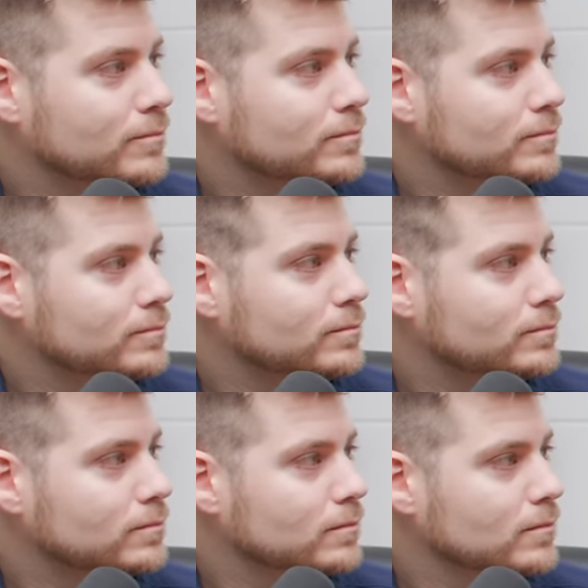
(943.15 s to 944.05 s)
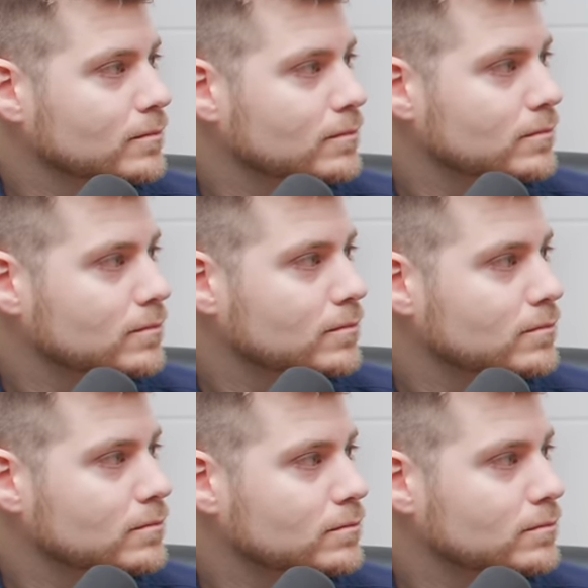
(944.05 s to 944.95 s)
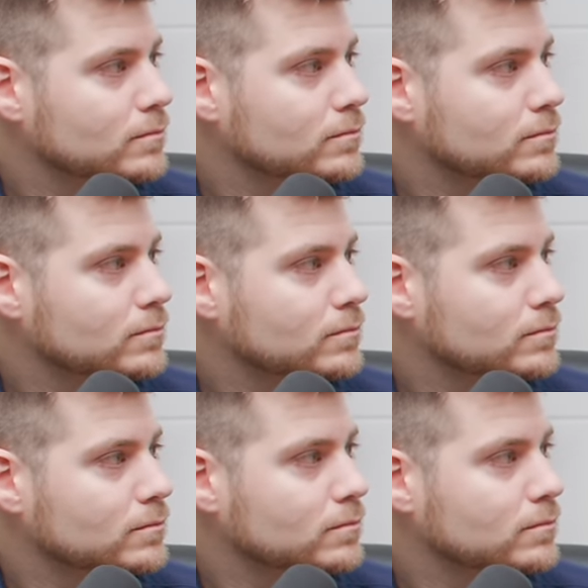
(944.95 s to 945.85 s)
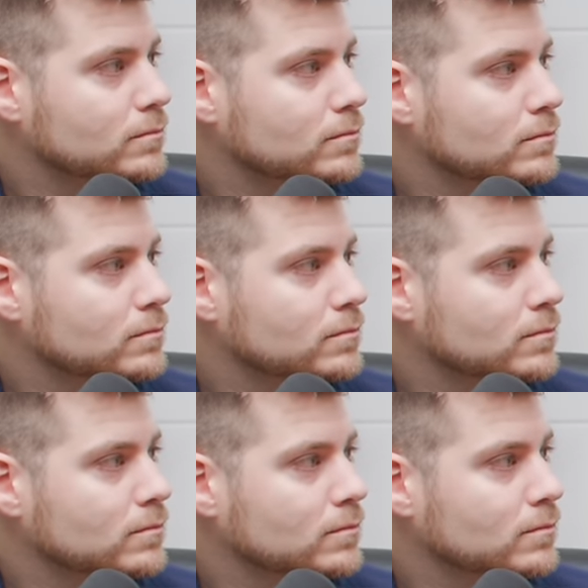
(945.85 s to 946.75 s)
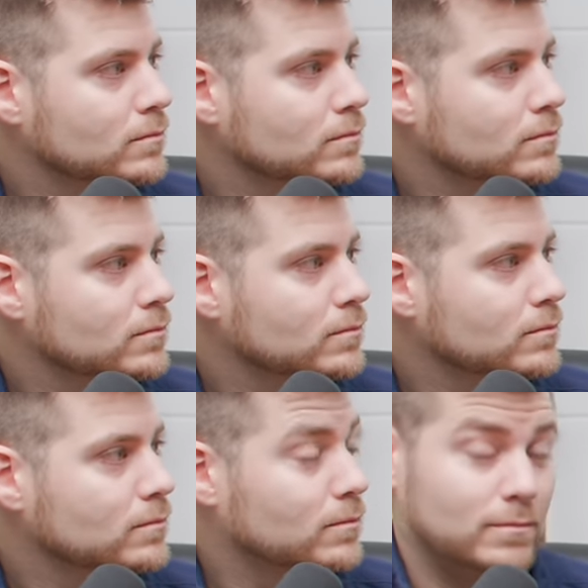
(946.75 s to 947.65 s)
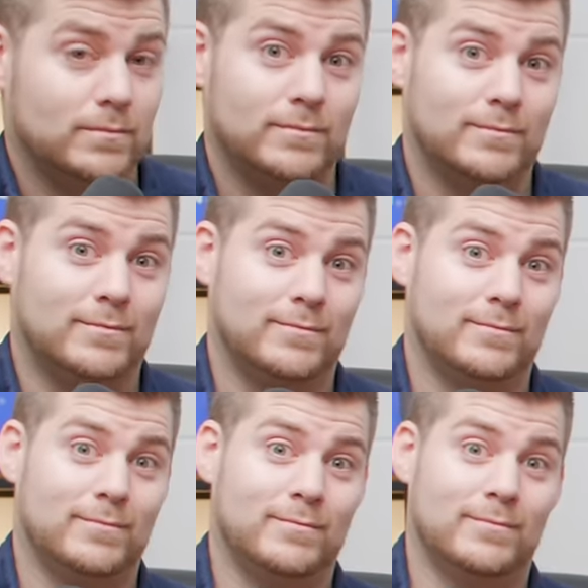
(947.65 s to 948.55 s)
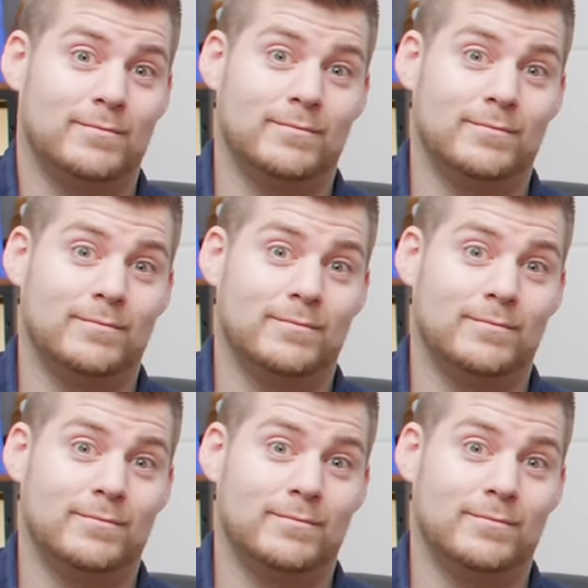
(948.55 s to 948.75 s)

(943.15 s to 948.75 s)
[no speech]